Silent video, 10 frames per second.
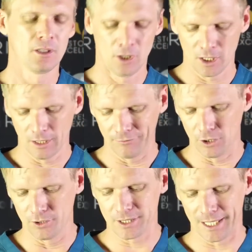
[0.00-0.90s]
You can, if
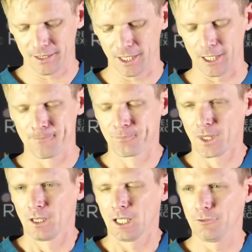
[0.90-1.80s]
you use the
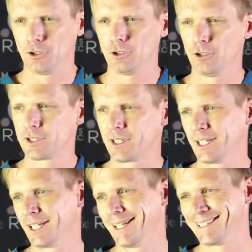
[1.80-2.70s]

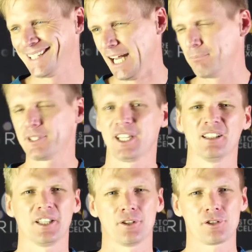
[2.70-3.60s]

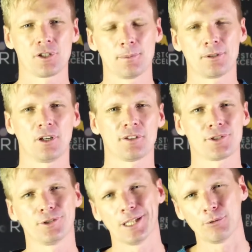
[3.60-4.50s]
10%, like the
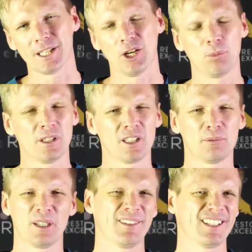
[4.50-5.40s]
superoxyl, it will help a
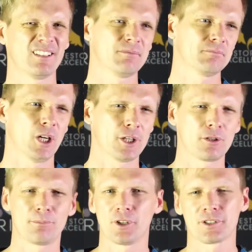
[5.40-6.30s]
little bit, but
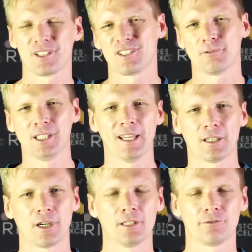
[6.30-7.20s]
hydrogen peroxide is not really
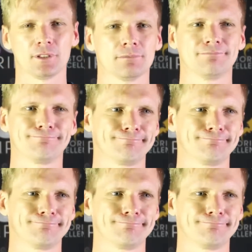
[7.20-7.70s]
that great for